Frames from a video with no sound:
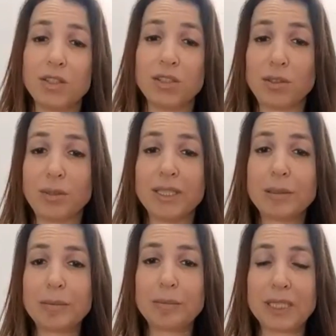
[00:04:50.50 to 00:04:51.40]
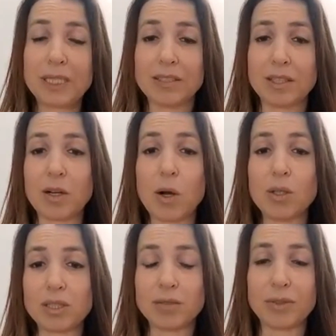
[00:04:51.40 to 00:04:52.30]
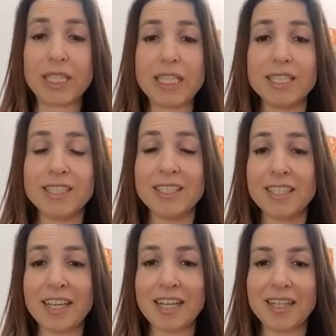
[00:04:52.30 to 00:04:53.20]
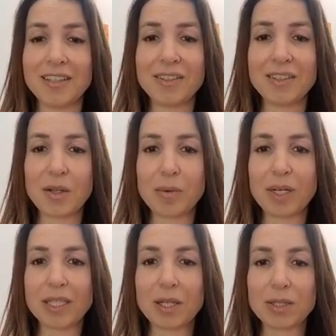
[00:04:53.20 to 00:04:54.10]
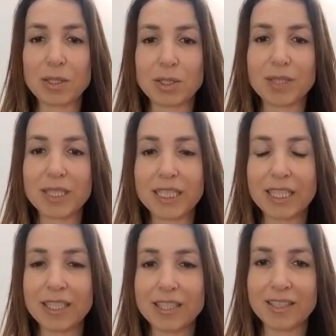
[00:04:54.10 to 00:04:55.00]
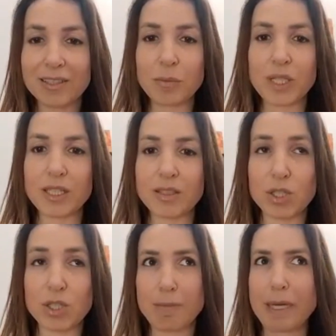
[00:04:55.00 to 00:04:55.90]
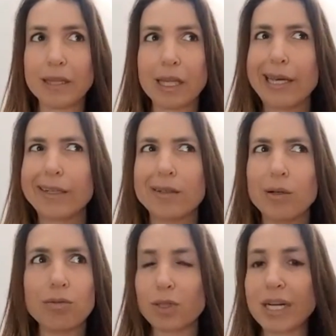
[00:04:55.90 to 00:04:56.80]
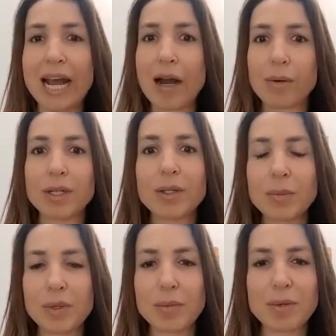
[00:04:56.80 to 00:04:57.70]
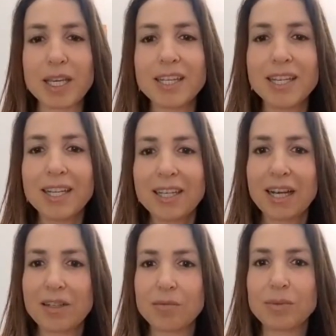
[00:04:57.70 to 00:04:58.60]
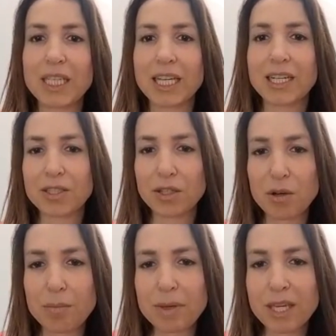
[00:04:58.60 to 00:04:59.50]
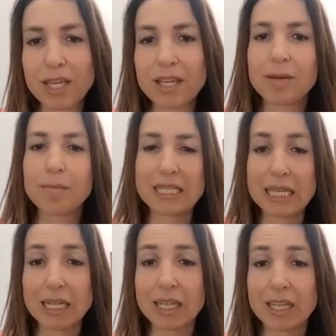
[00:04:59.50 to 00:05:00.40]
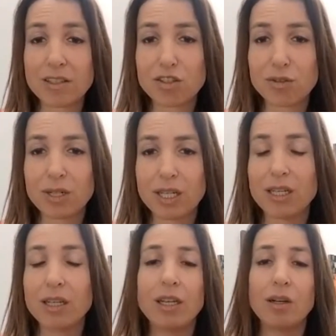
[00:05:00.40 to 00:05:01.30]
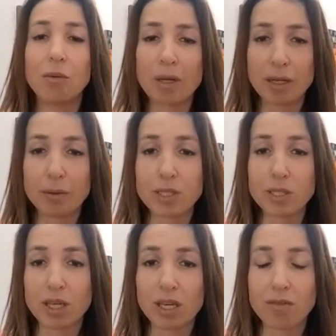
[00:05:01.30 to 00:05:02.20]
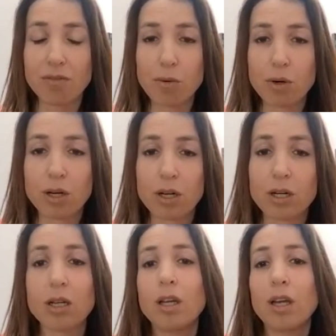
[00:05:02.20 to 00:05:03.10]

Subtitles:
to just do it because the call is free. And when I talked to Cherie, she spent like over an hour with me kind of really getting to know me, my dating history, what I was looking for,